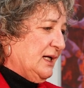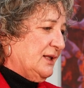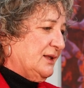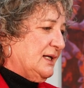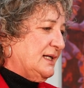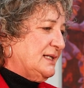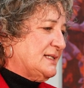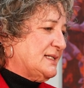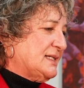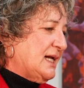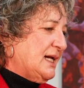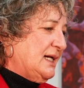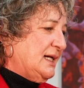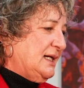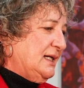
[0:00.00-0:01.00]
They
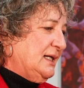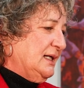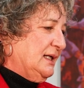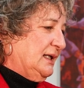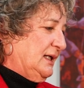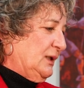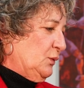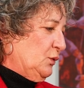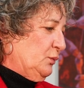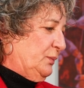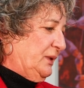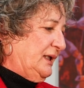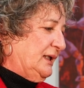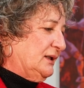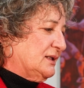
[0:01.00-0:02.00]
say he will
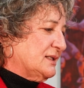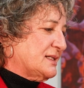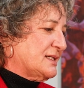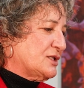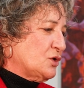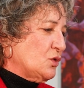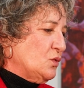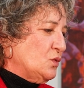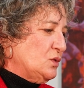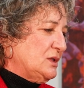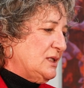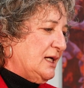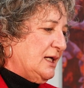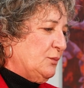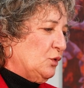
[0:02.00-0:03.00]
be at the stone
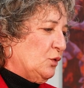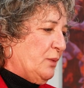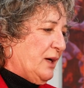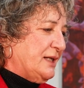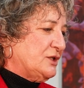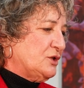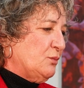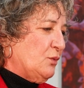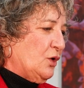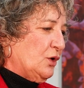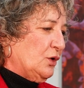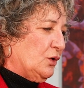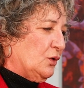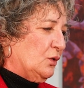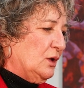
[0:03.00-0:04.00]
table by
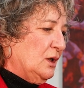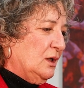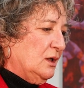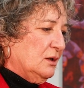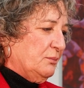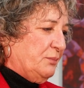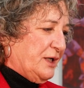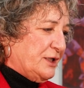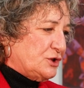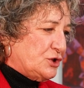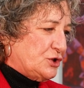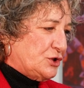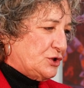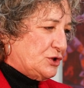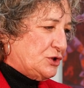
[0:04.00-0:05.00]
tomorrow, but
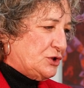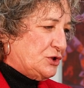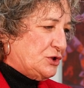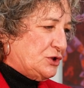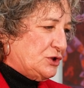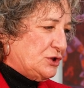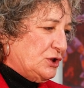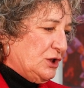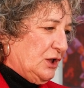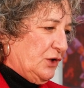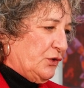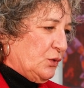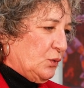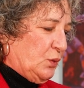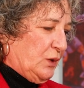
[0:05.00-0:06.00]
shh,
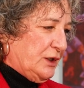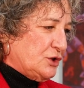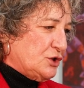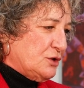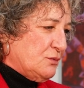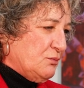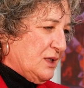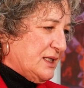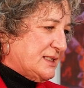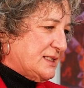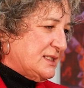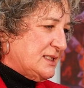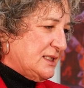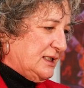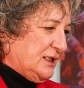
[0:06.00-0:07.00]
the witch
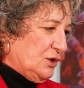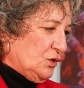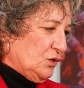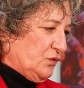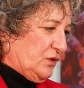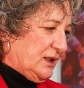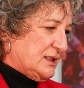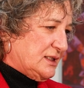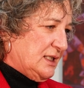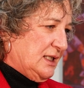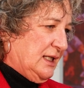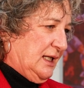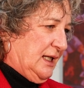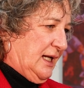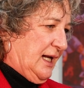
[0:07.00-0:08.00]
mustn't hear of it,
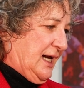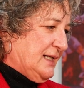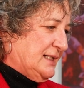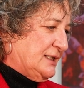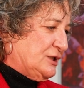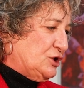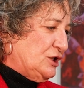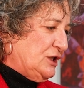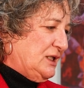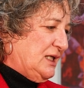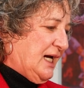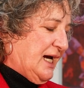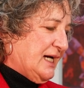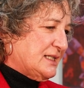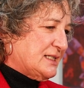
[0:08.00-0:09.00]
and she
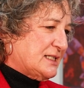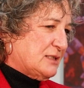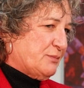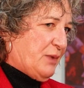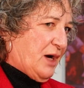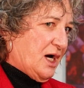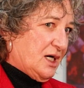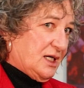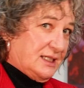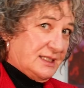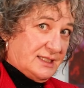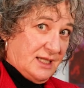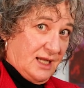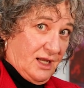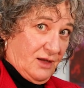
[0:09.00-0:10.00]
has
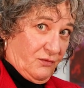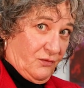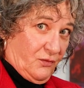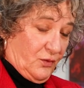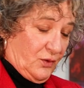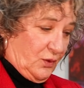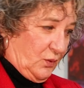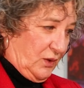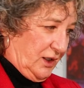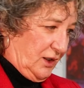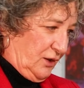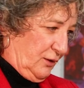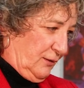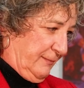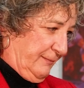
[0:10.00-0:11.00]
spies
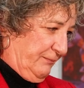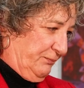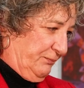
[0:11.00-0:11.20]
everywhere.